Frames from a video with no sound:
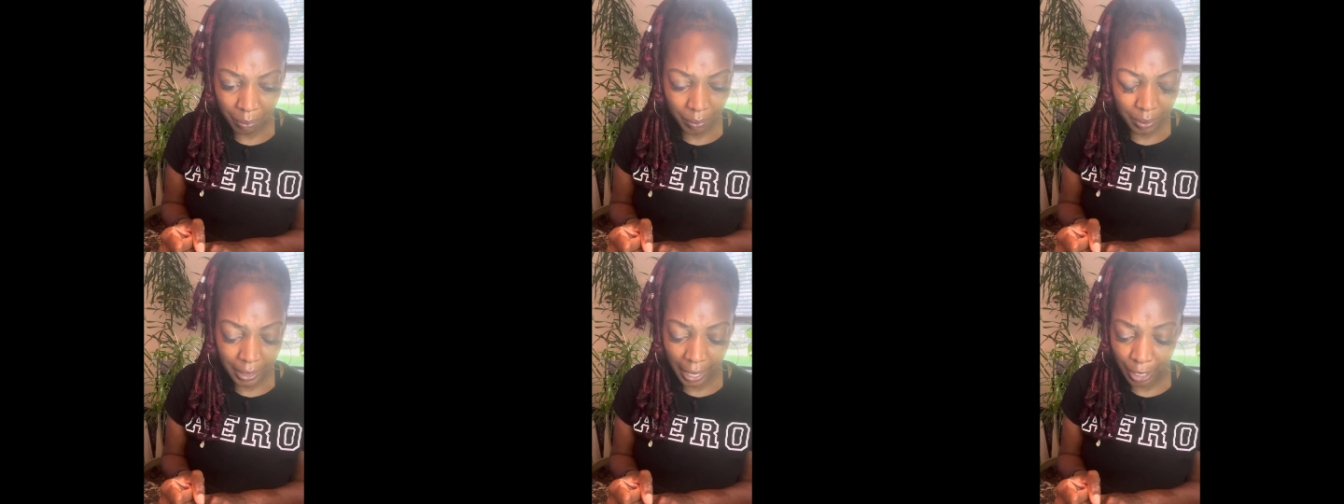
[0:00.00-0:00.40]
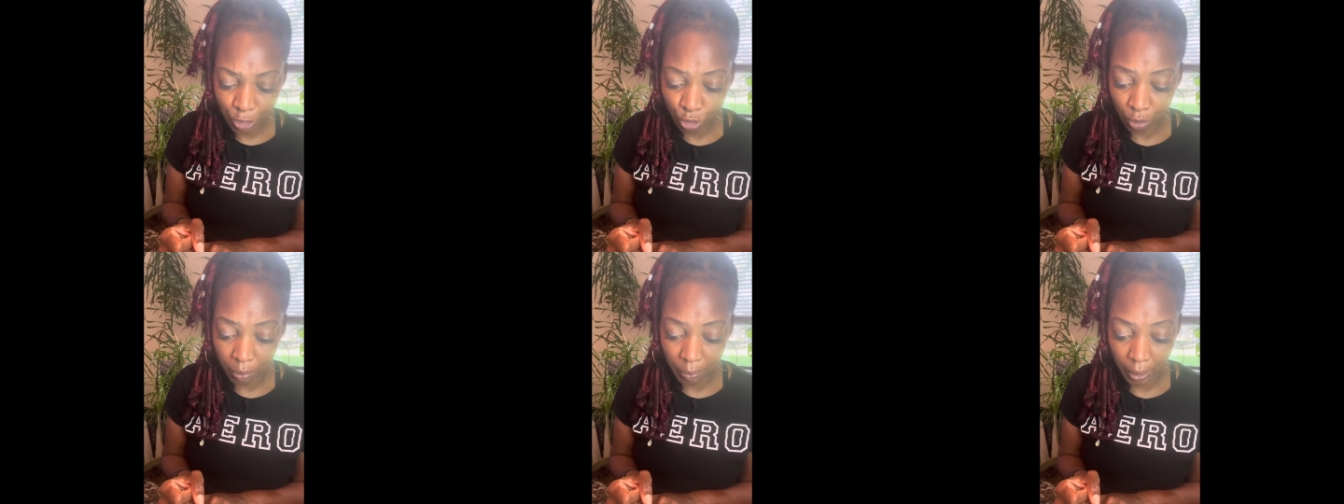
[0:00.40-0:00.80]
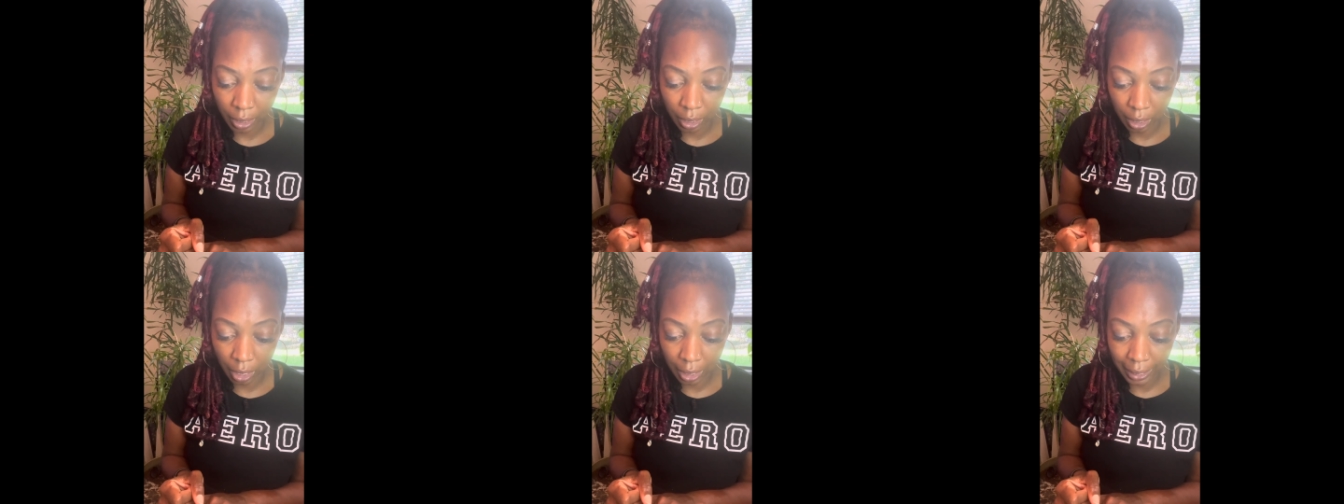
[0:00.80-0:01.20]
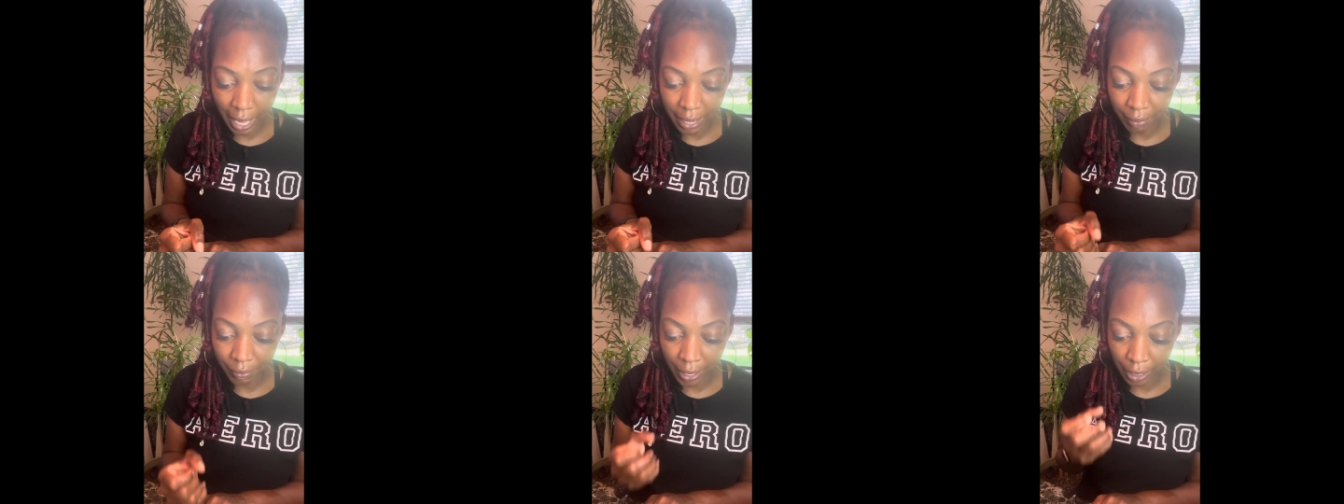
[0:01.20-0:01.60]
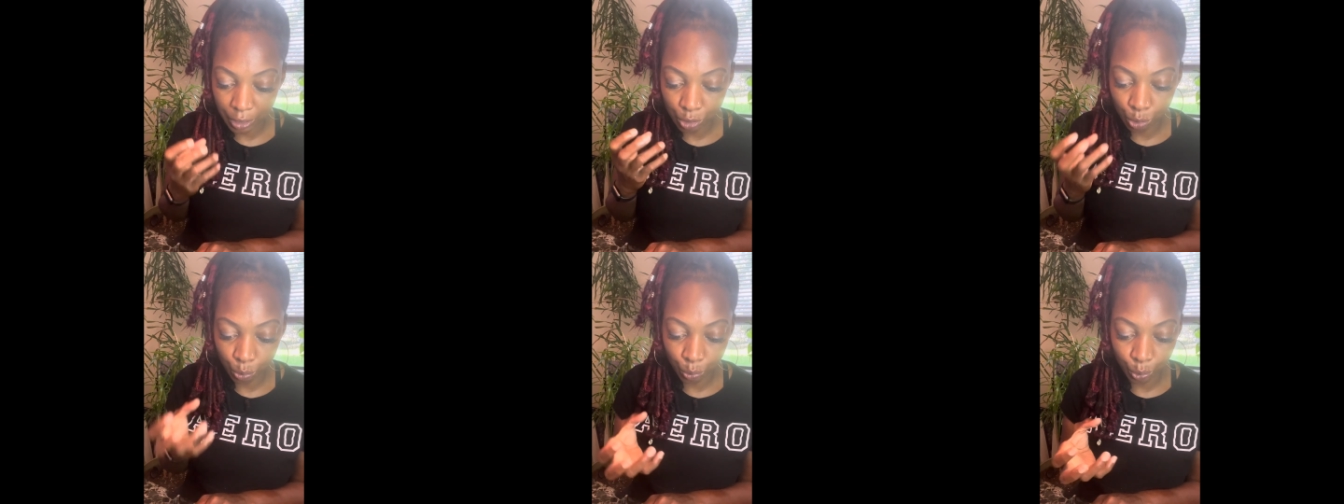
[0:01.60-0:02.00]
daydreaming. A lot of that
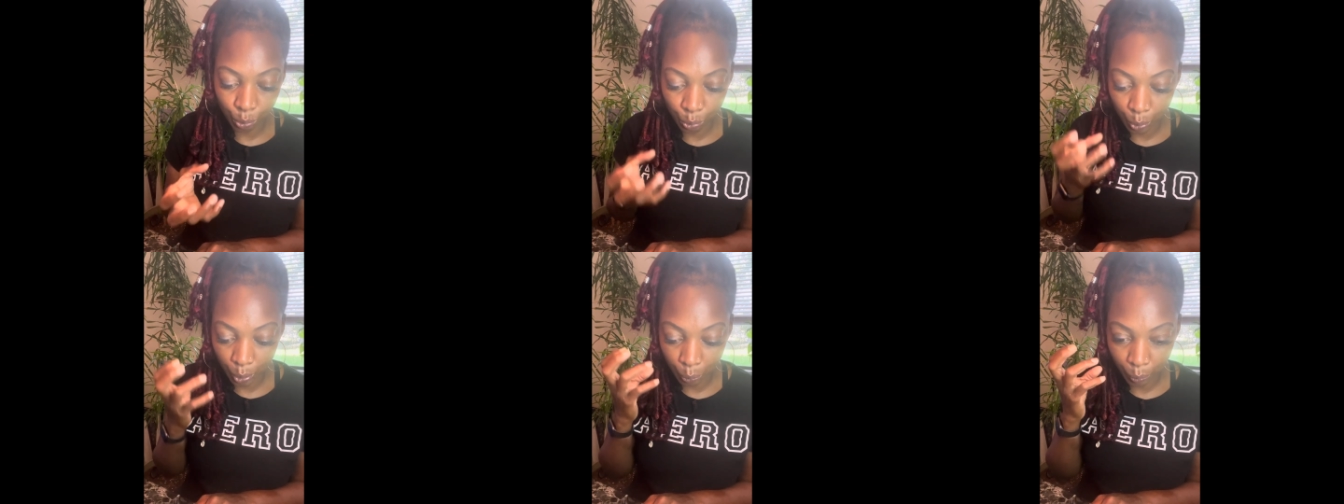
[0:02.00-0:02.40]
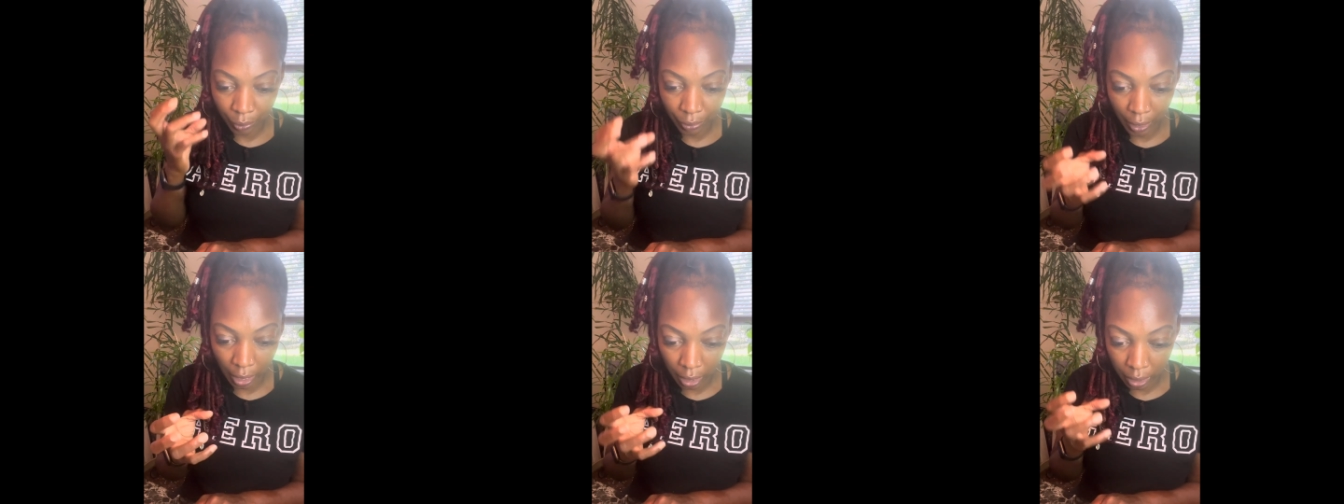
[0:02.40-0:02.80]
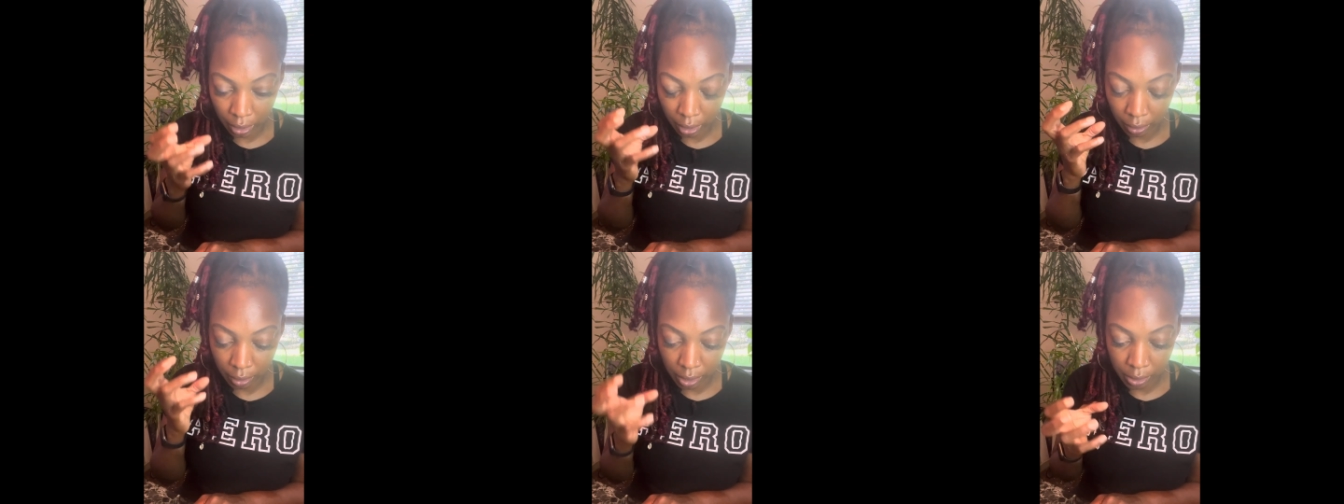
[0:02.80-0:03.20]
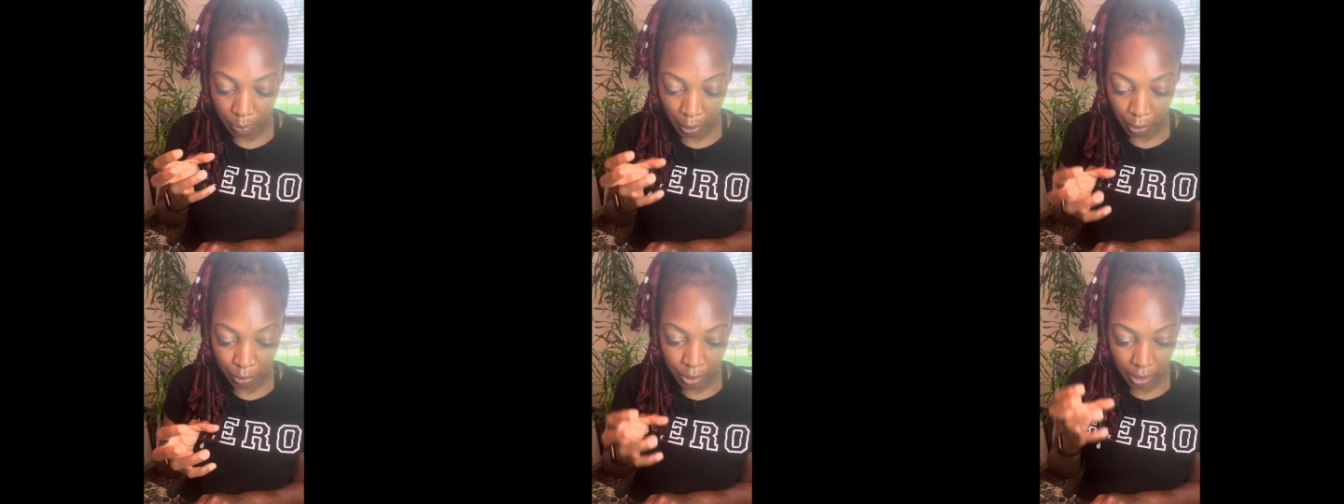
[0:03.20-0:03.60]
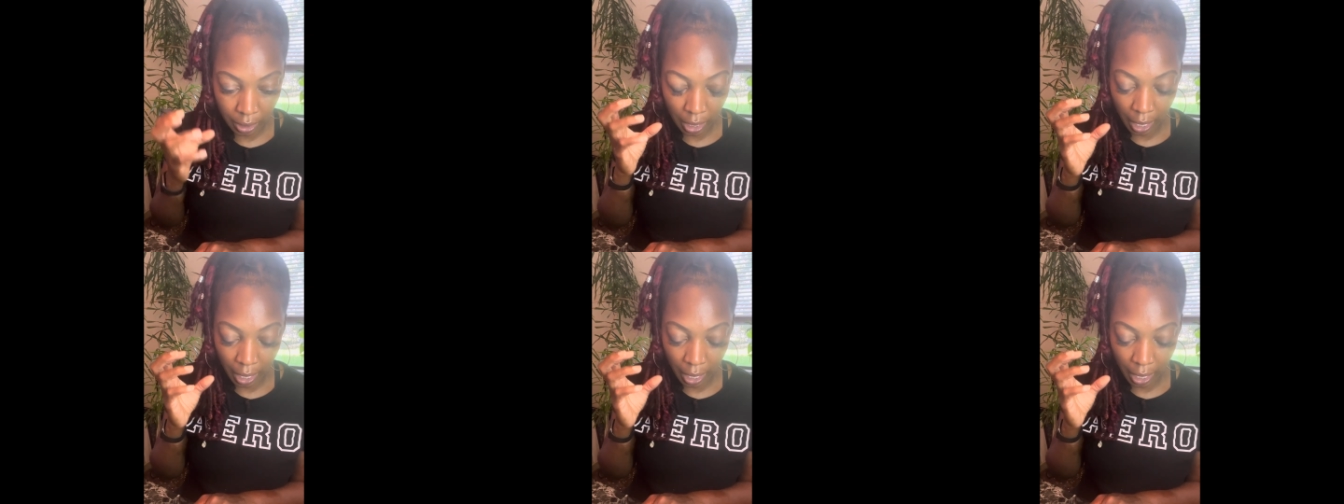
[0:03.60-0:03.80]
is going on within this person.